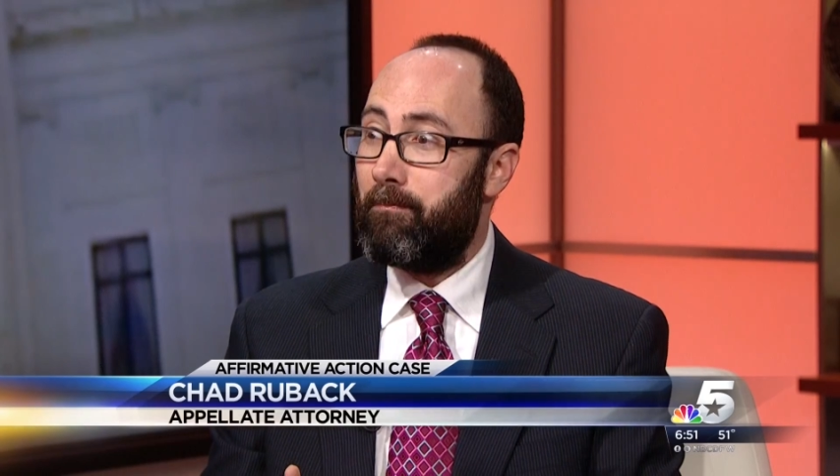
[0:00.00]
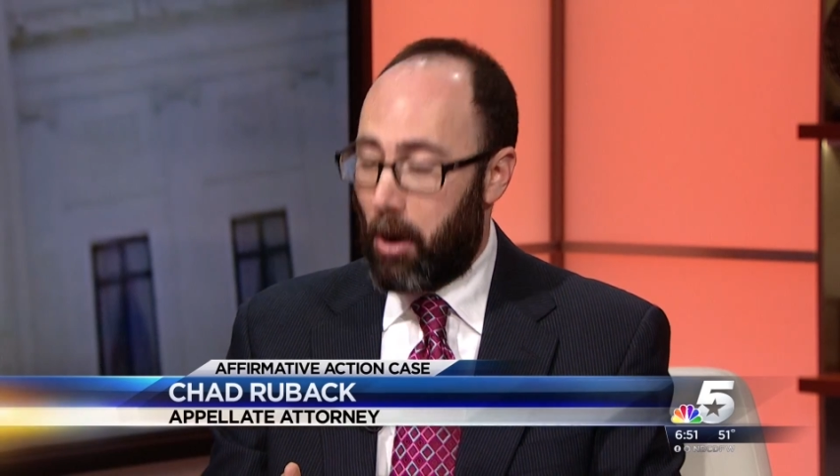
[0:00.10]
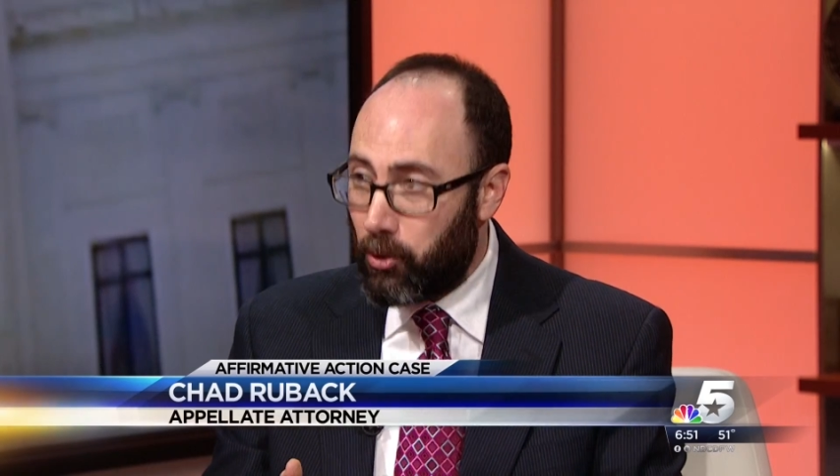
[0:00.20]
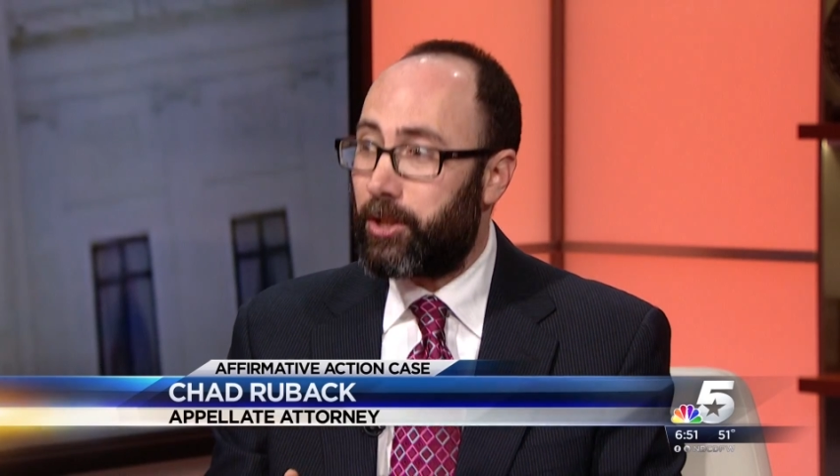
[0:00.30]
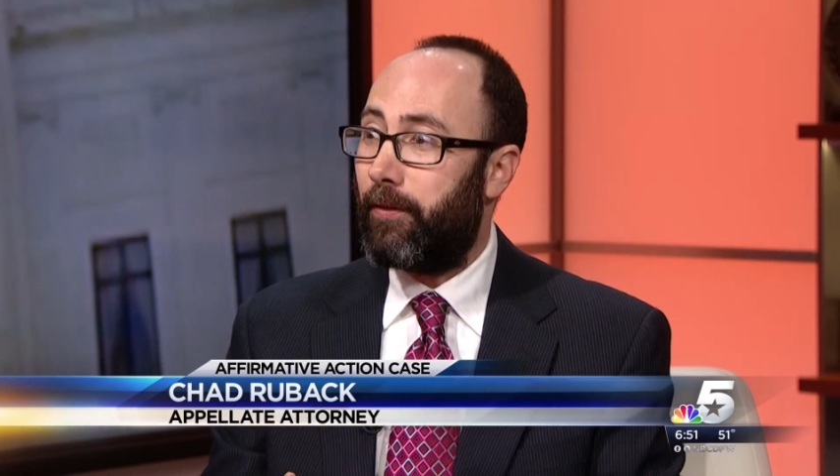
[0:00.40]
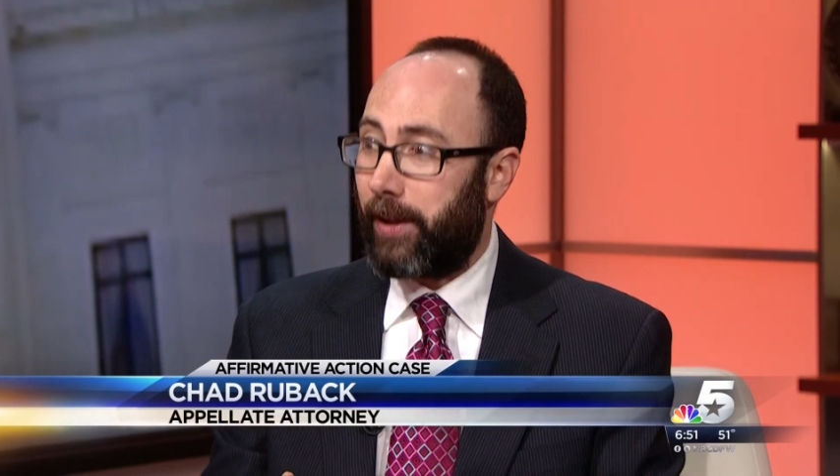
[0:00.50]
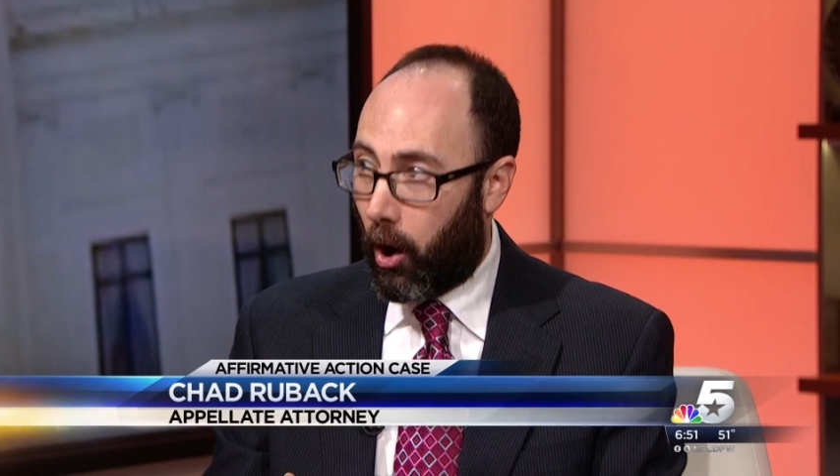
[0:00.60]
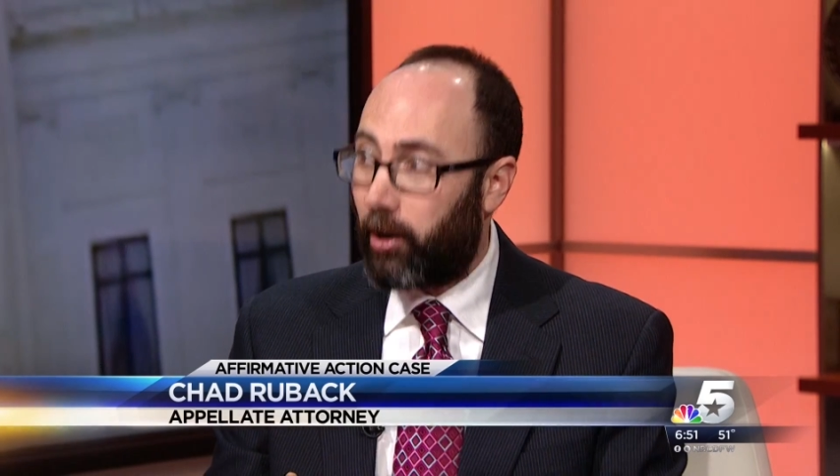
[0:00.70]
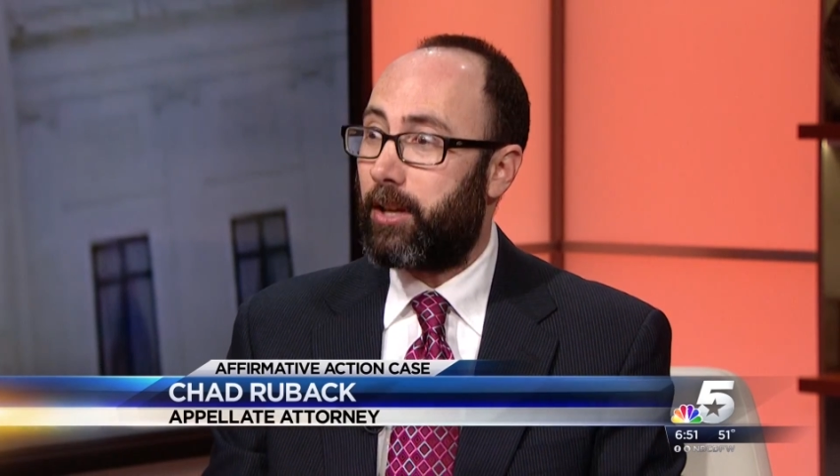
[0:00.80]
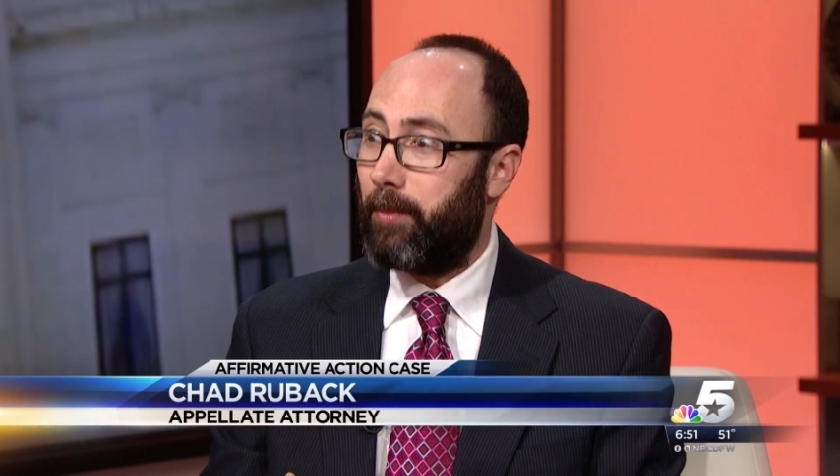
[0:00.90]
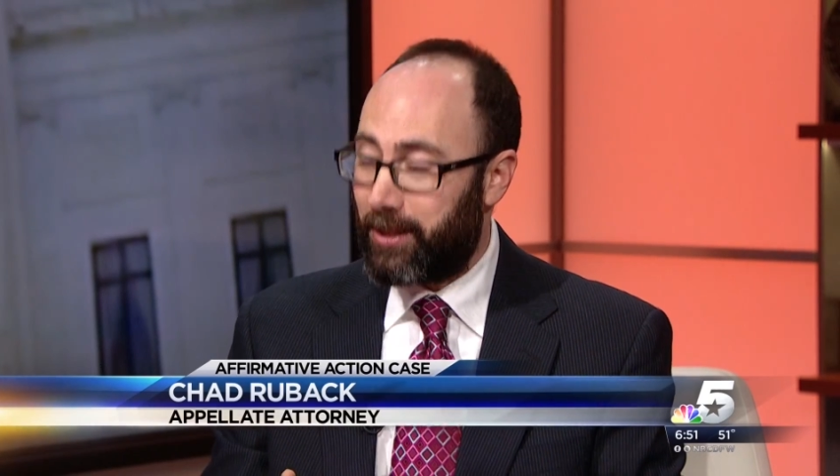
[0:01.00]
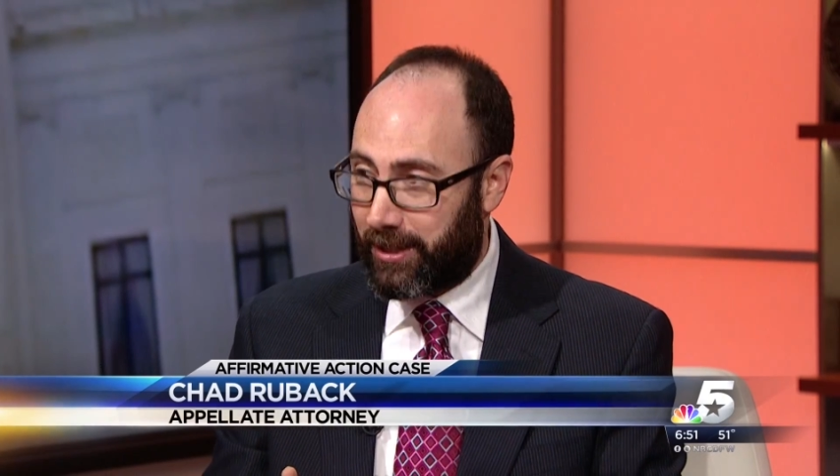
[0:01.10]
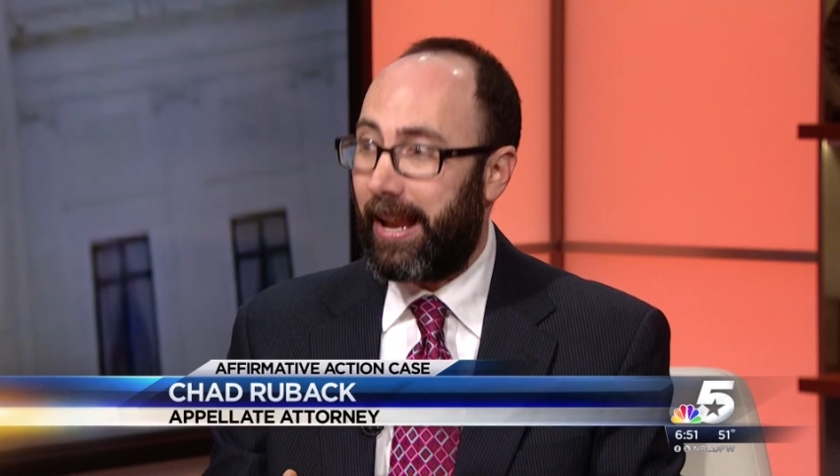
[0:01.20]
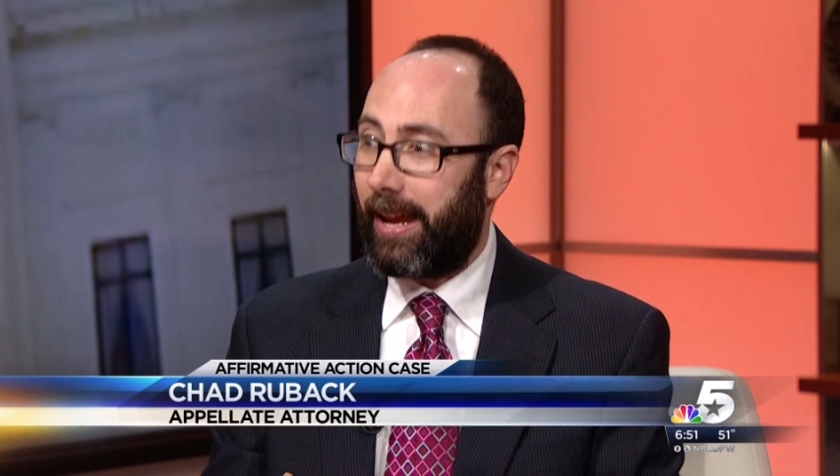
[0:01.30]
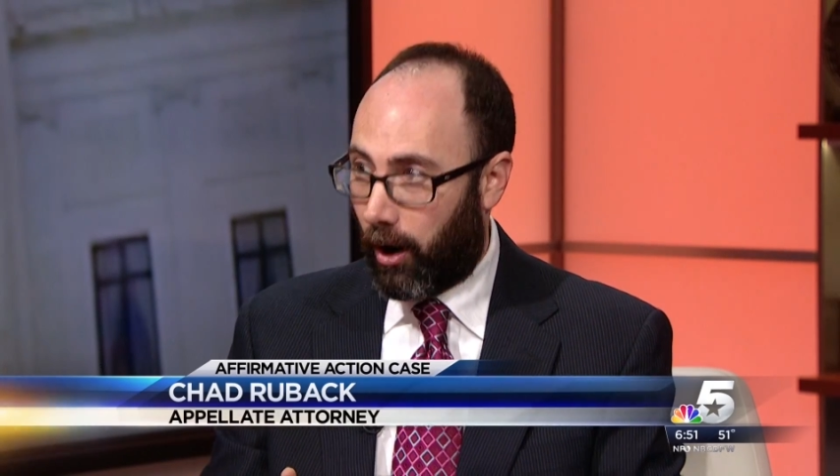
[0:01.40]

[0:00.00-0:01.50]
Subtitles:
And most of the arguments today